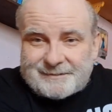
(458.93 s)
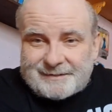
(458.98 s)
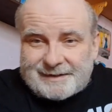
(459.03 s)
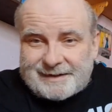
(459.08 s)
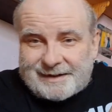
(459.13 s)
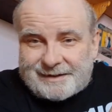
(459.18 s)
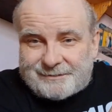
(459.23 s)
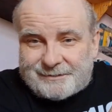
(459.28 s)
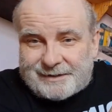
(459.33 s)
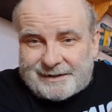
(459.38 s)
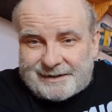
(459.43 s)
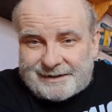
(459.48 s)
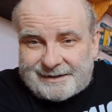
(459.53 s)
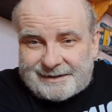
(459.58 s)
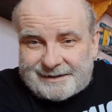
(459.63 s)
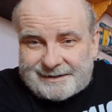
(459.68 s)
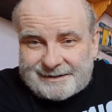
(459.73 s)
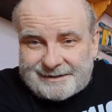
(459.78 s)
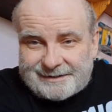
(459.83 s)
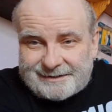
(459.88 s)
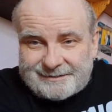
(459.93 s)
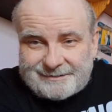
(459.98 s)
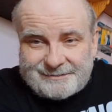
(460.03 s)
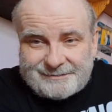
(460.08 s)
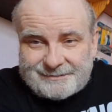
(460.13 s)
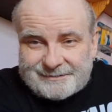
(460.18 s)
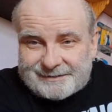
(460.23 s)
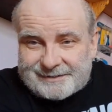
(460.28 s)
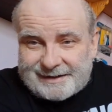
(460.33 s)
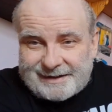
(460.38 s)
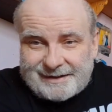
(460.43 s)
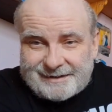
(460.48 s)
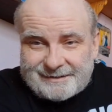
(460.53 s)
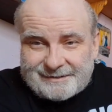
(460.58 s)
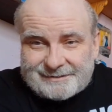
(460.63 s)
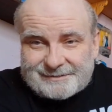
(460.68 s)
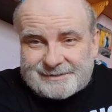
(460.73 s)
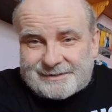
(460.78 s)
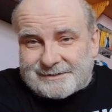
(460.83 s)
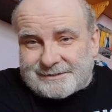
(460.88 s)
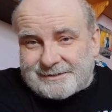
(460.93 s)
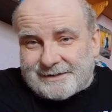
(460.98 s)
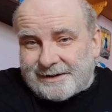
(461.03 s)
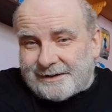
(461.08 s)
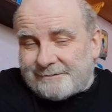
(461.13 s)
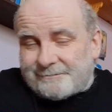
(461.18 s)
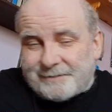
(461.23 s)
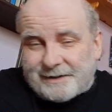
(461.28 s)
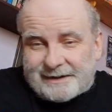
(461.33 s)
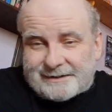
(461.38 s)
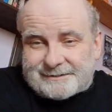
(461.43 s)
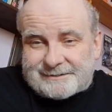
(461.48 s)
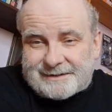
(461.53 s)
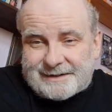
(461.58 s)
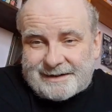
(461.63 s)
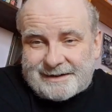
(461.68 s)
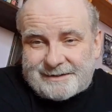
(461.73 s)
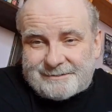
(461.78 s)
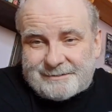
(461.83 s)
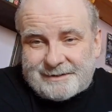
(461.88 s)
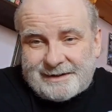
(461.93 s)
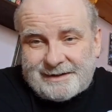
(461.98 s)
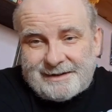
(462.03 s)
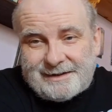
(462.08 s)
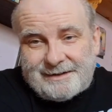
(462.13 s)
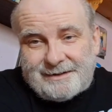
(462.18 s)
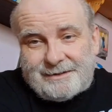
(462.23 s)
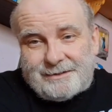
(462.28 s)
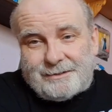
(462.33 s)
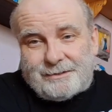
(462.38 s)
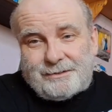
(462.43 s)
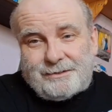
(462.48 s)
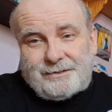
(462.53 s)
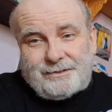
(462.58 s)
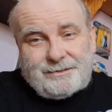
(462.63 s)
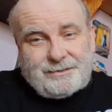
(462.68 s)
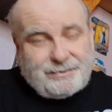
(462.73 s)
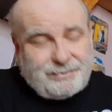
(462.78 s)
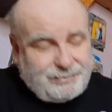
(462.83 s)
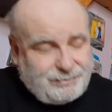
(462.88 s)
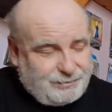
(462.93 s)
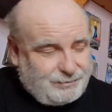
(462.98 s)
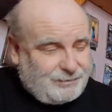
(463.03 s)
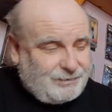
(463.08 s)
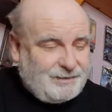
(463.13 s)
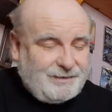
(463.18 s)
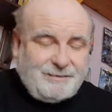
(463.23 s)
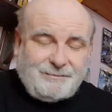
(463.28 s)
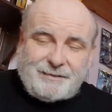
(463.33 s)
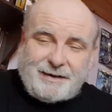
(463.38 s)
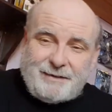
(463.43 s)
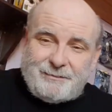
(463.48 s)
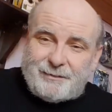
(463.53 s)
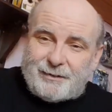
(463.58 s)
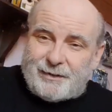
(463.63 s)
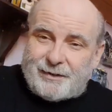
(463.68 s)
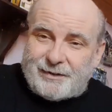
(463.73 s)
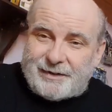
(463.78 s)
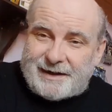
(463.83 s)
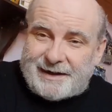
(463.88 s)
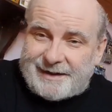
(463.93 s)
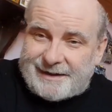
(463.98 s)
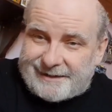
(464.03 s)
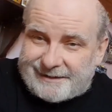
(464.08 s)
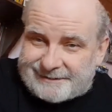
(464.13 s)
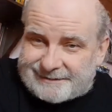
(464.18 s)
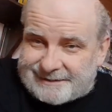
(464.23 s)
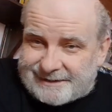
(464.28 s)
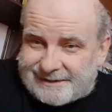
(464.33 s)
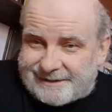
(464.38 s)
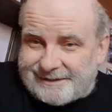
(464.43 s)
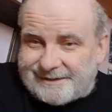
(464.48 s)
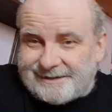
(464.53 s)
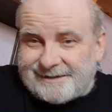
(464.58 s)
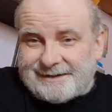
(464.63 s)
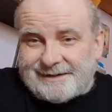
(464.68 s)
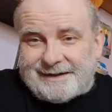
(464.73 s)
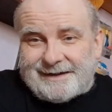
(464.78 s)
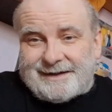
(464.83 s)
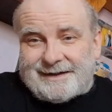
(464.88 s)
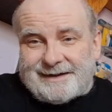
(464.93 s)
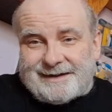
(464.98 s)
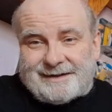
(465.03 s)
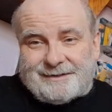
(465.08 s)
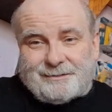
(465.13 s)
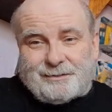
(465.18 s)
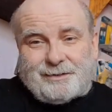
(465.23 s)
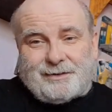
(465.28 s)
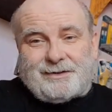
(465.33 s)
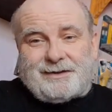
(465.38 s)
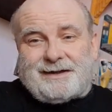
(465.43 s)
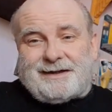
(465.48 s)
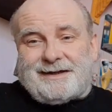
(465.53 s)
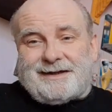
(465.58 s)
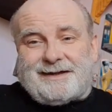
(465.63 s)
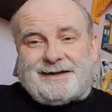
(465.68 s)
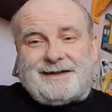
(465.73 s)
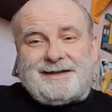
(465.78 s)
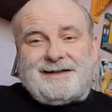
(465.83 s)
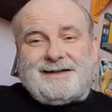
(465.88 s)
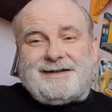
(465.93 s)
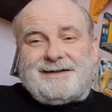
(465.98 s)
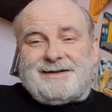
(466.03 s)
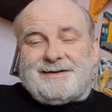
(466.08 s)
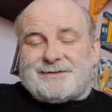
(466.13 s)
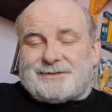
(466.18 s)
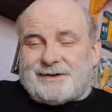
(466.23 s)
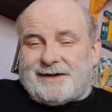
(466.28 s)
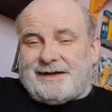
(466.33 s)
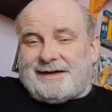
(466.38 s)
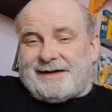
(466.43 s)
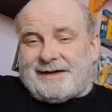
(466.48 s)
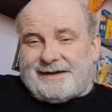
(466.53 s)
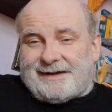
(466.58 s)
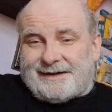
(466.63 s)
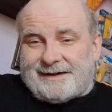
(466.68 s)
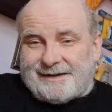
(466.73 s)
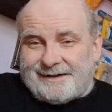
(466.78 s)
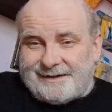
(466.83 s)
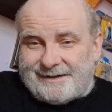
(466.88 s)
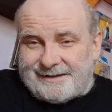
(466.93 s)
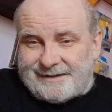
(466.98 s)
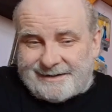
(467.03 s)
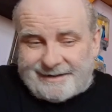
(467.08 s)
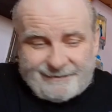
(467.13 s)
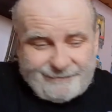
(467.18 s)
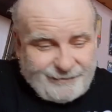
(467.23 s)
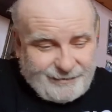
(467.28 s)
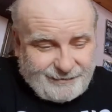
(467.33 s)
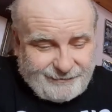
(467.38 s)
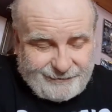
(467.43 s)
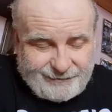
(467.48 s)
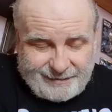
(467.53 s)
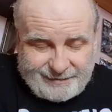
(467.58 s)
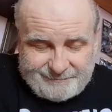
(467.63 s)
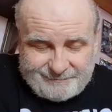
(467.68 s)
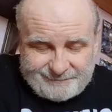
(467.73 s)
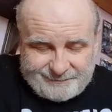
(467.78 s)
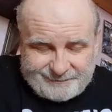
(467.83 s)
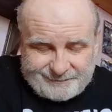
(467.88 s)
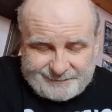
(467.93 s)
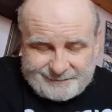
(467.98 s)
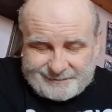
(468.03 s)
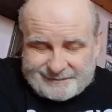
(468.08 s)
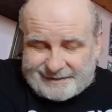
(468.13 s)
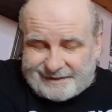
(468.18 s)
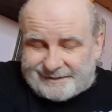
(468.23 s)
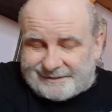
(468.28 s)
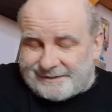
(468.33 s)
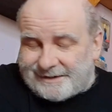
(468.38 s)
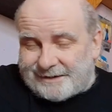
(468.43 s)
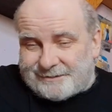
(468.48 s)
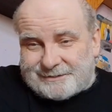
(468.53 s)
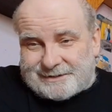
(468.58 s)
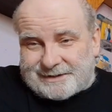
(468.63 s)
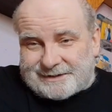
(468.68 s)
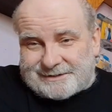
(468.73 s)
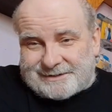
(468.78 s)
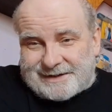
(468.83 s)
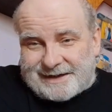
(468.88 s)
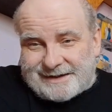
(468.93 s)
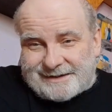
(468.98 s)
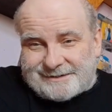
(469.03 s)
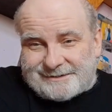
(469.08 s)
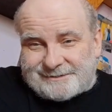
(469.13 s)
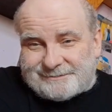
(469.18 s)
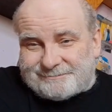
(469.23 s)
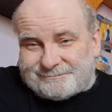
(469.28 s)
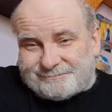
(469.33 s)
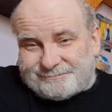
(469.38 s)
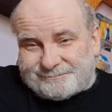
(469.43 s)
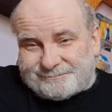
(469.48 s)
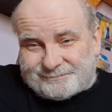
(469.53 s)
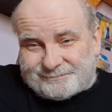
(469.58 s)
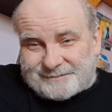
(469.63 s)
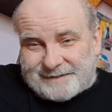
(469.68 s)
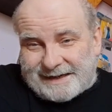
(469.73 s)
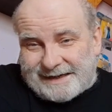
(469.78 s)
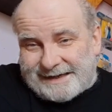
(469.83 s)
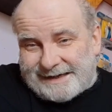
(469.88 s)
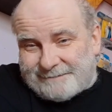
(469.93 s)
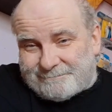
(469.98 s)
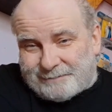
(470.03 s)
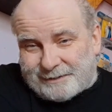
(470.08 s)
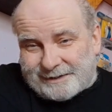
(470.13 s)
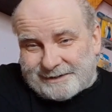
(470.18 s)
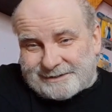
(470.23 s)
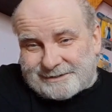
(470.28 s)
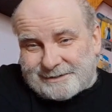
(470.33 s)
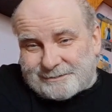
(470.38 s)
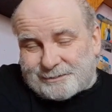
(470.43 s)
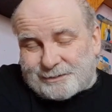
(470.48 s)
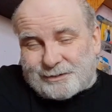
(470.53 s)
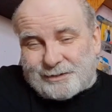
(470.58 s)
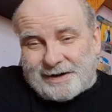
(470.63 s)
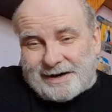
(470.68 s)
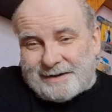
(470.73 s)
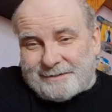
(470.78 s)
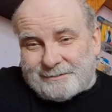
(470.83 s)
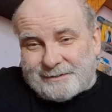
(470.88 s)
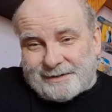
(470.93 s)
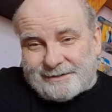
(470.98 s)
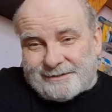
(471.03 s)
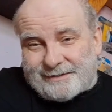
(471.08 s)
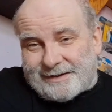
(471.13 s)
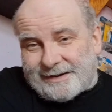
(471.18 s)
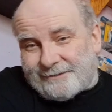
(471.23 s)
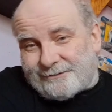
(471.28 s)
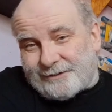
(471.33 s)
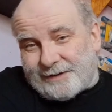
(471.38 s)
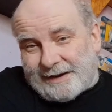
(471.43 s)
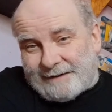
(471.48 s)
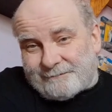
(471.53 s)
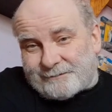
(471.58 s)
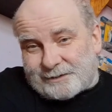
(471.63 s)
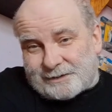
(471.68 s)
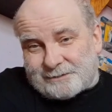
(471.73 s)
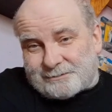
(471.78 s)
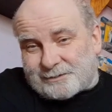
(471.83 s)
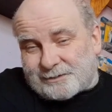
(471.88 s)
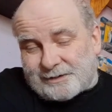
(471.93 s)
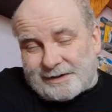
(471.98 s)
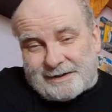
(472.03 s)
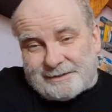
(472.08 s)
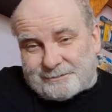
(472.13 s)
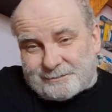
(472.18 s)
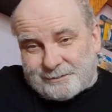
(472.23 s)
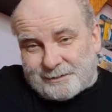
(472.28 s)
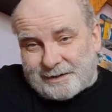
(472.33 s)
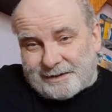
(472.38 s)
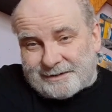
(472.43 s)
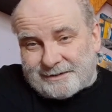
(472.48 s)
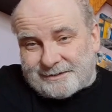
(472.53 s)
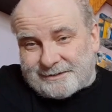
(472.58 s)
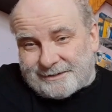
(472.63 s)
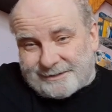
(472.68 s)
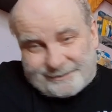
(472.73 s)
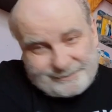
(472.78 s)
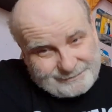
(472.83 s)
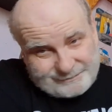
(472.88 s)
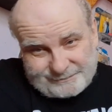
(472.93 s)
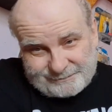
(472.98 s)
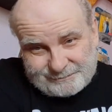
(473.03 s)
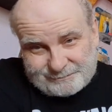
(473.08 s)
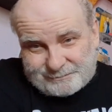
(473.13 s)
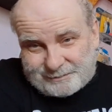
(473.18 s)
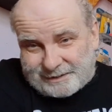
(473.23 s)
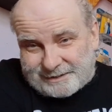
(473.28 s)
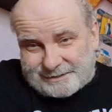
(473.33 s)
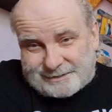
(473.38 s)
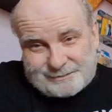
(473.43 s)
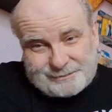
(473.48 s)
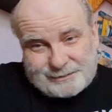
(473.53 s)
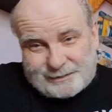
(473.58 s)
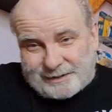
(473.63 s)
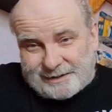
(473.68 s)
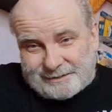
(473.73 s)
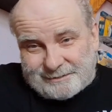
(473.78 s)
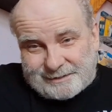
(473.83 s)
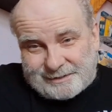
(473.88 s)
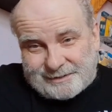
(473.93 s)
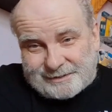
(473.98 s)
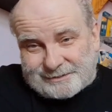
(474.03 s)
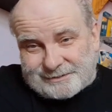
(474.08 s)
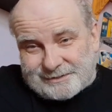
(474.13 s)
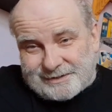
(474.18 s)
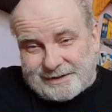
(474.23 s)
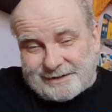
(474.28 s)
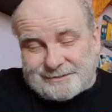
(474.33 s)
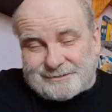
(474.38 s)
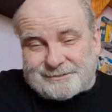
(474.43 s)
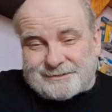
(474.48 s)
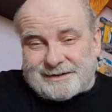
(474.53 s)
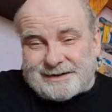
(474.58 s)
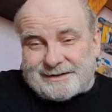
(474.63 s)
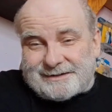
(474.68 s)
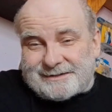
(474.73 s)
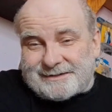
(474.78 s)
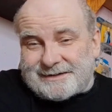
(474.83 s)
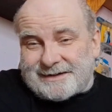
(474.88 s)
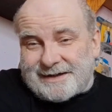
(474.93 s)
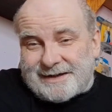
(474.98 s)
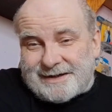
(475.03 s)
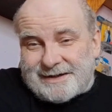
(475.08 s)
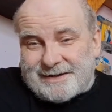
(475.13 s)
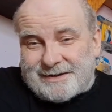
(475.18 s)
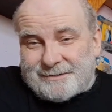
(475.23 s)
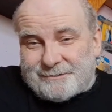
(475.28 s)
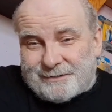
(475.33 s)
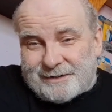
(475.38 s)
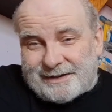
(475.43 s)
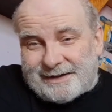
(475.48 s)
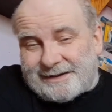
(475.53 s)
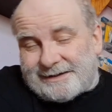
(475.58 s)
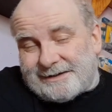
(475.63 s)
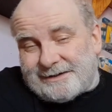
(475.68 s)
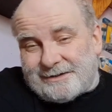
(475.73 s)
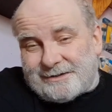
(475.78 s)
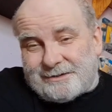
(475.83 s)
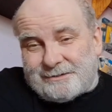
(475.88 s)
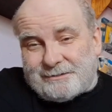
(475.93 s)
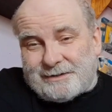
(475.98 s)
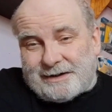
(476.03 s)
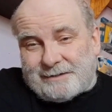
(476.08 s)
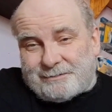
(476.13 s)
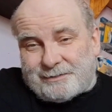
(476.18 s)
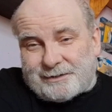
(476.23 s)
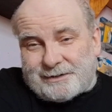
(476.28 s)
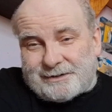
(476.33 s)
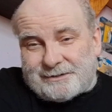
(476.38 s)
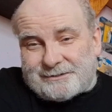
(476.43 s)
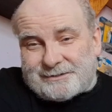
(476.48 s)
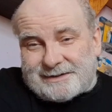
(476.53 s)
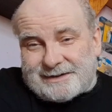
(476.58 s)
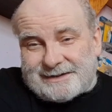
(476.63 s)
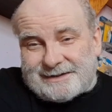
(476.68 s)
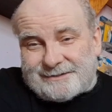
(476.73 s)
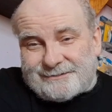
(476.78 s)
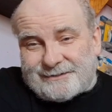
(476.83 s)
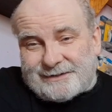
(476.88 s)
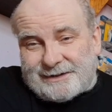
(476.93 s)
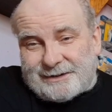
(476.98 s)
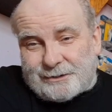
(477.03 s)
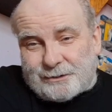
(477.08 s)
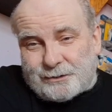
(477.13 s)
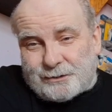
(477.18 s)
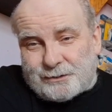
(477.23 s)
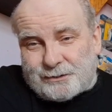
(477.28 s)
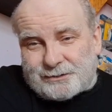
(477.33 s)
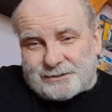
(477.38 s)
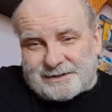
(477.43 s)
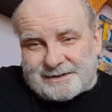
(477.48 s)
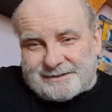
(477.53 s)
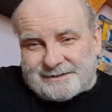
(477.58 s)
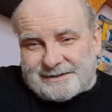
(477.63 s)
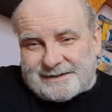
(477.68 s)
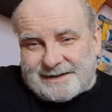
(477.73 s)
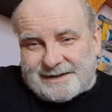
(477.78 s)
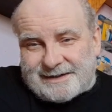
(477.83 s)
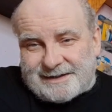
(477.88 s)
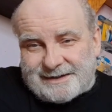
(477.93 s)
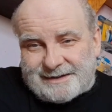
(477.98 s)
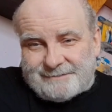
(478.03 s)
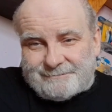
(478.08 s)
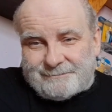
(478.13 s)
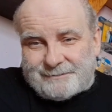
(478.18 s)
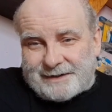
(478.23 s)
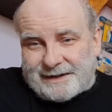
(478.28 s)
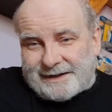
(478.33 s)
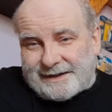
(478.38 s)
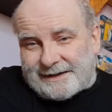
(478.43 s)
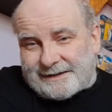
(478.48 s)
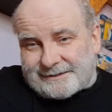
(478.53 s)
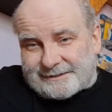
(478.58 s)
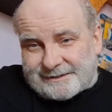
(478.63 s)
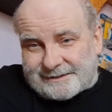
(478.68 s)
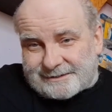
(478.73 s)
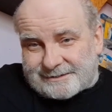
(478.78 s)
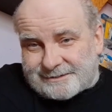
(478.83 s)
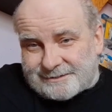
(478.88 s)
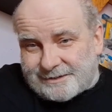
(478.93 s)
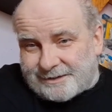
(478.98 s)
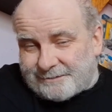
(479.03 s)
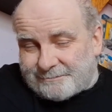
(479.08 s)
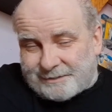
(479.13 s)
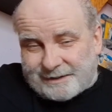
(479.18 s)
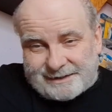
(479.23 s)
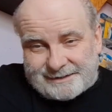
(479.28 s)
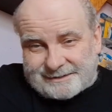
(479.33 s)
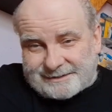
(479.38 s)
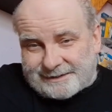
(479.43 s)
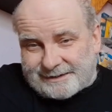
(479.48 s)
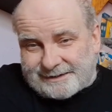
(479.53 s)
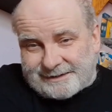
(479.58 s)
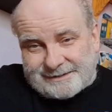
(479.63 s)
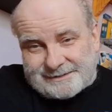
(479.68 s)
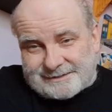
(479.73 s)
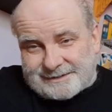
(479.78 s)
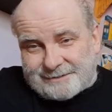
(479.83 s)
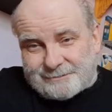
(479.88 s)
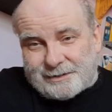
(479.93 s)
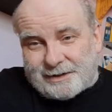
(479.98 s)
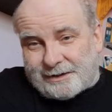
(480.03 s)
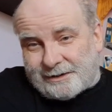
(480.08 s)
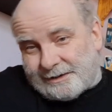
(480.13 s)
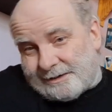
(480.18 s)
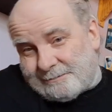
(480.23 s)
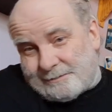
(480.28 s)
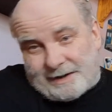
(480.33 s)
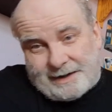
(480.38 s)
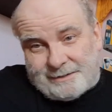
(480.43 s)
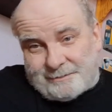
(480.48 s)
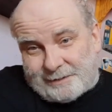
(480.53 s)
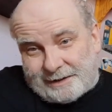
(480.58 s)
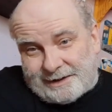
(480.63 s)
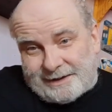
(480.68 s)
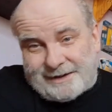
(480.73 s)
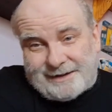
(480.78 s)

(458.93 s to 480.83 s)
There we are. Yeah, so it's not a bad time. Whew, I'm worn out. So anyhow, if you're new to the channel, hey, please subscribe. If you haven't subscribed, why not? Please subscribe. It costs no. And we let you know when I produce these videos. And back, that's not a bad thing, is it? Well, it might be.